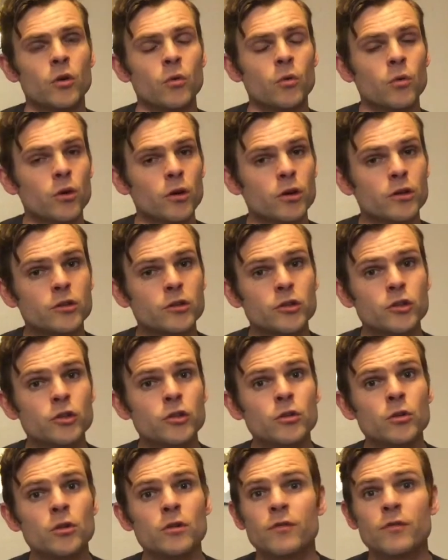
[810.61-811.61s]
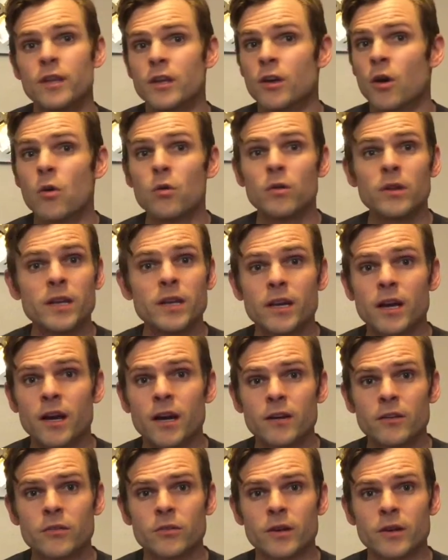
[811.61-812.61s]
were 2 of the only
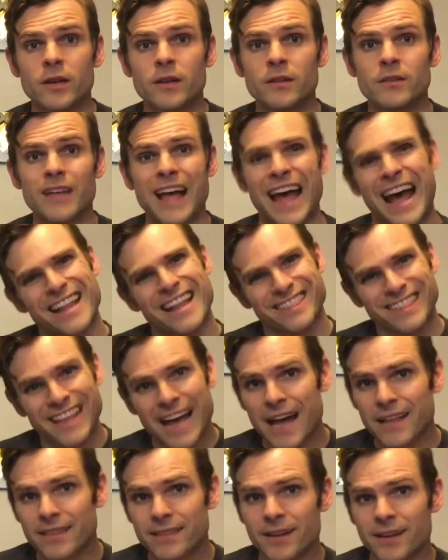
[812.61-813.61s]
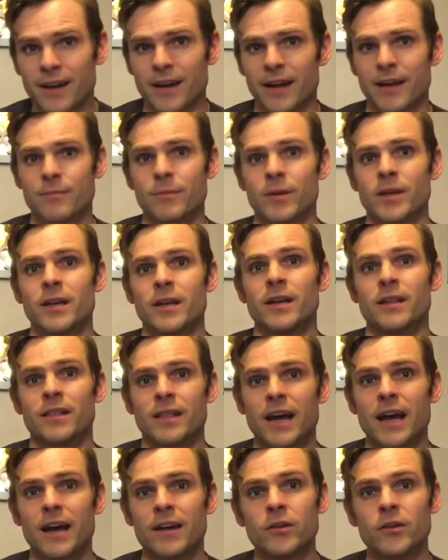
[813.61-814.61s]
countries at that time
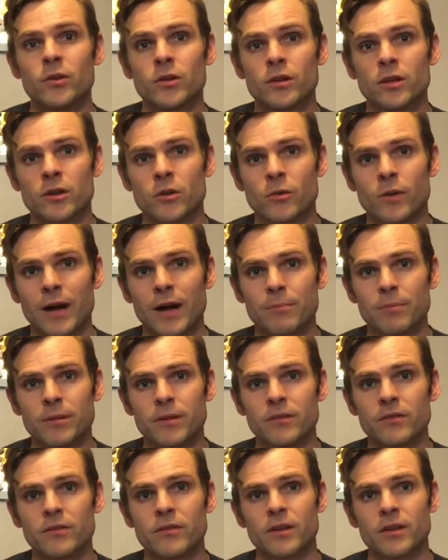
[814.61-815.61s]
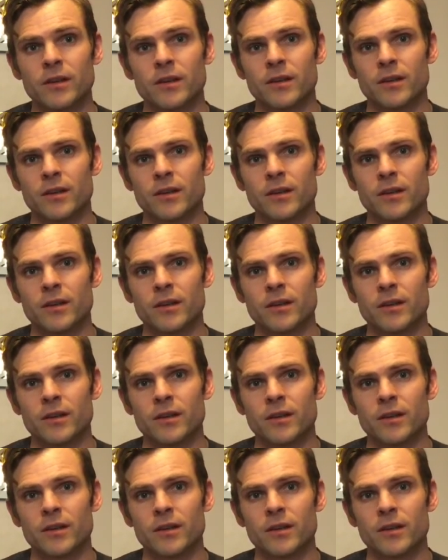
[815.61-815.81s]
that had nuclear weapons.